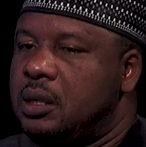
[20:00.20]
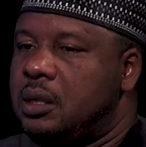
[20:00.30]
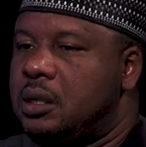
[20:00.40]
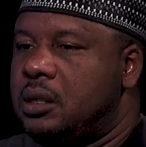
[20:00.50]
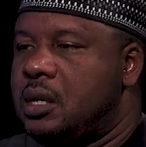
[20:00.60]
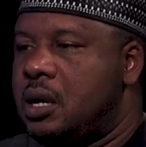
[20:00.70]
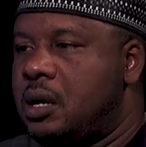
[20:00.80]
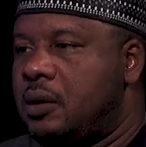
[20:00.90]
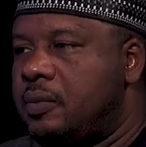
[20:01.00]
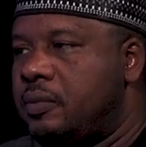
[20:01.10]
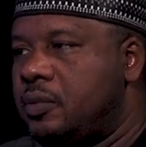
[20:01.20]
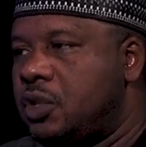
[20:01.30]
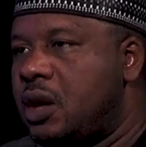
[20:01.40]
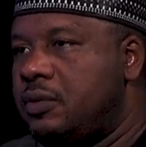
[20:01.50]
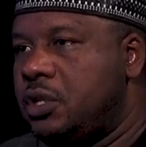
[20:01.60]
the
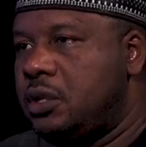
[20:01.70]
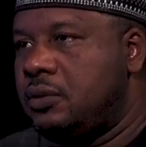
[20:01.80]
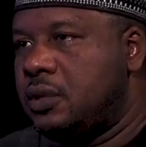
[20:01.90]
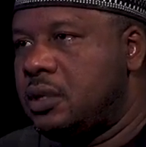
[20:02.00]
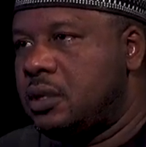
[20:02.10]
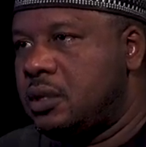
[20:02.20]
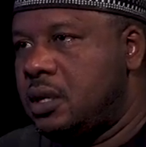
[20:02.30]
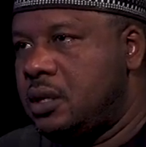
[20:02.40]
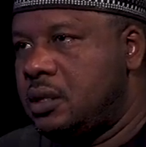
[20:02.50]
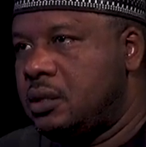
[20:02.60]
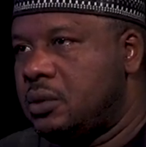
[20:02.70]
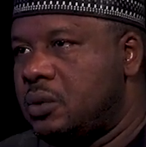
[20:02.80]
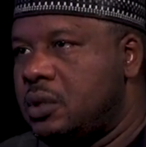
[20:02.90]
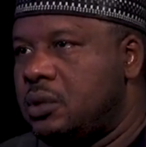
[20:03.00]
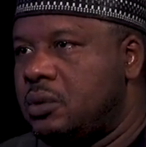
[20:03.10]
service chiefs in the state, so
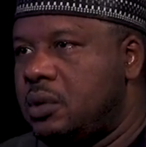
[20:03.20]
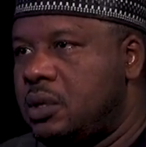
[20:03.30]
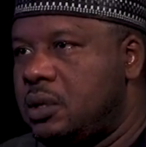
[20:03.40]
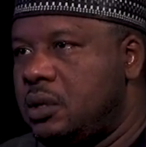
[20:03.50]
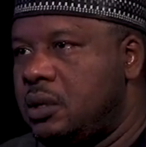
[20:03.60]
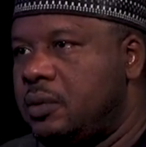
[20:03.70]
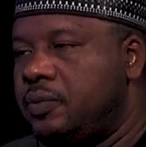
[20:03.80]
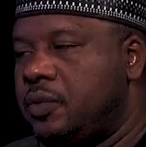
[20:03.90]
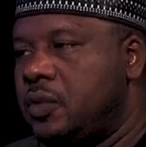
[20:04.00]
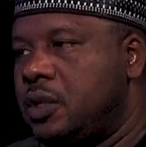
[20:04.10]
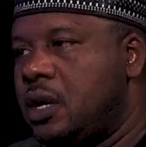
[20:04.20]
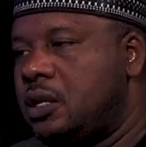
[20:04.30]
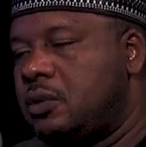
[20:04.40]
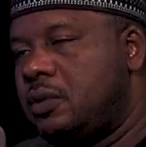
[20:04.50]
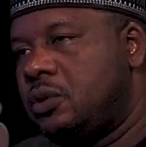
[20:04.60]
the security, the
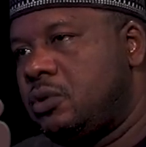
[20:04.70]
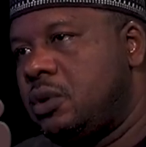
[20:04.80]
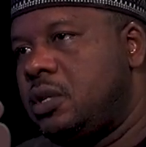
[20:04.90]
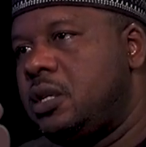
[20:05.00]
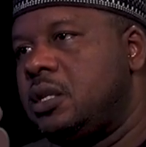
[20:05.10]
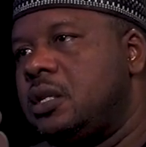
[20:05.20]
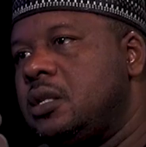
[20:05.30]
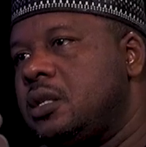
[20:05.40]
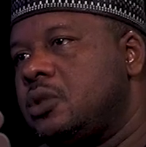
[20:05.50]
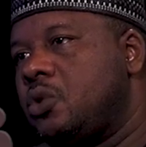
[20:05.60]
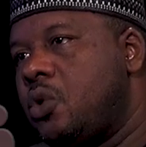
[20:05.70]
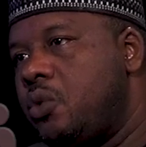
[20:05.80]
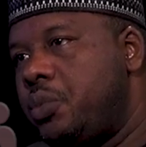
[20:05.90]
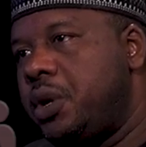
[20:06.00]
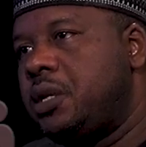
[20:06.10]
heads of the security agencies
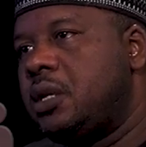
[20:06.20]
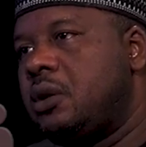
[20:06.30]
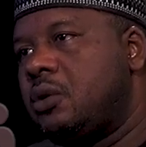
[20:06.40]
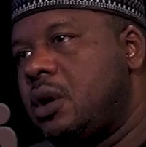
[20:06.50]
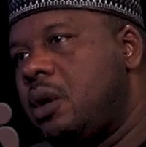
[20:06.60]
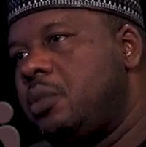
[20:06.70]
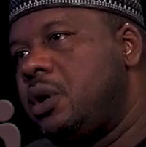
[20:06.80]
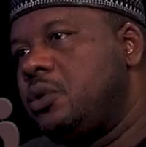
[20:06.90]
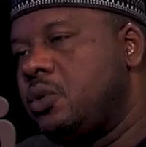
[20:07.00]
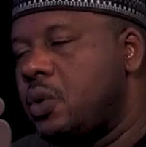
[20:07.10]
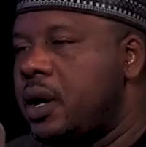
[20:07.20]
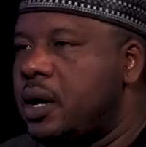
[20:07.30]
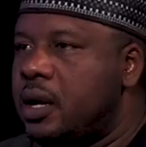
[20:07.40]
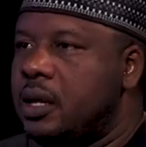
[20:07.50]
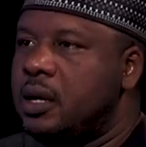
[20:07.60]
cooperate and collaborate with one
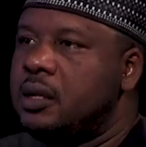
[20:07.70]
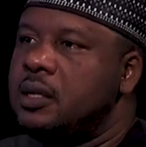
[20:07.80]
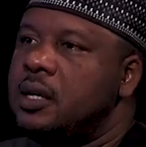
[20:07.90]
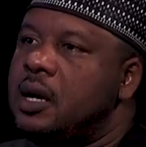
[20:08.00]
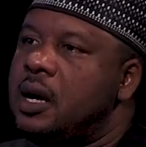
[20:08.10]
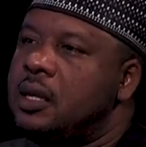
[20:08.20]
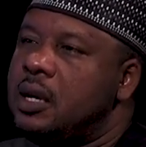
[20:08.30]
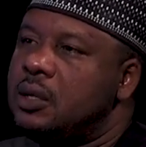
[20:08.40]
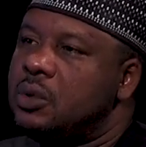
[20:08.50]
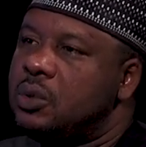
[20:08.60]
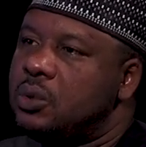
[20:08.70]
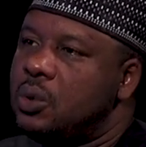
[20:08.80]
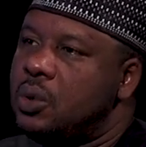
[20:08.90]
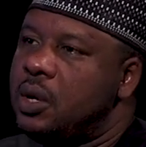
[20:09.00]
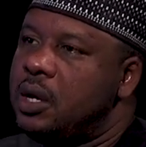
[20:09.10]
another, and there is
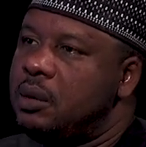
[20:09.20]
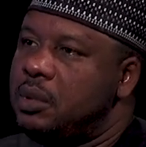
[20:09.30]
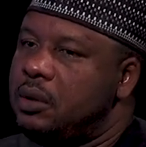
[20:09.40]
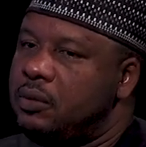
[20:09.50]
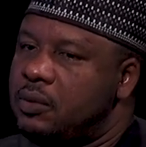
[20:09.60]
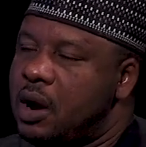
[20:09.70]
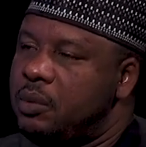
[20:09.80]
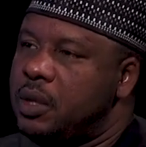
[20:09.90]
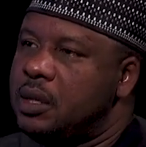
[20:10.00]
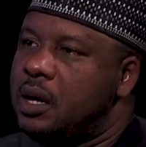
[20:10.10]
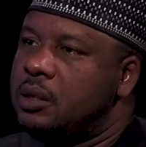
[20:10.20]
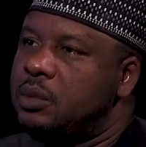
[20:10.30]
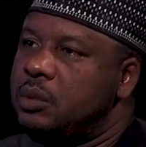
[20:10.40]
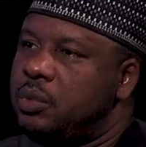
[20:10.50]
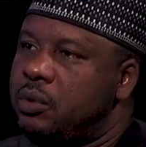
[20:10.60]
also enabling environment that is
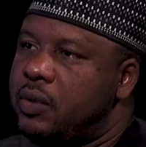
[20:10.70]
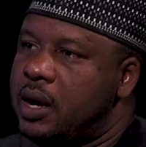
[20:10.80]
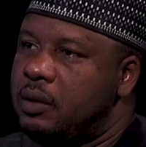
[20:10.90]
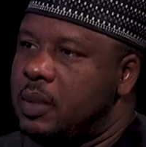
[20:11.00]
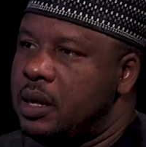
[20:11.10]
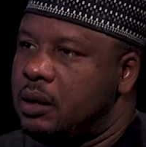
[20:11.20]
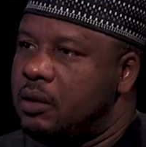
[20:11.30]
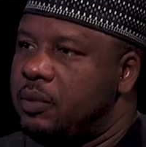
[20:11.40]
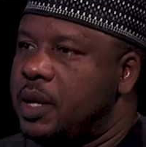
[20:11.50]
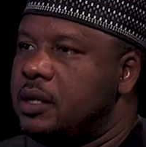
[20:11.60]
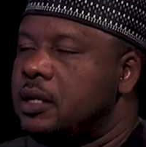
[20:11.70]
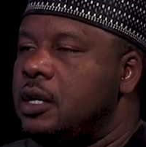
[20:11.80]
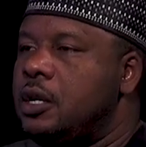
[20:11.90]
being provided by the government.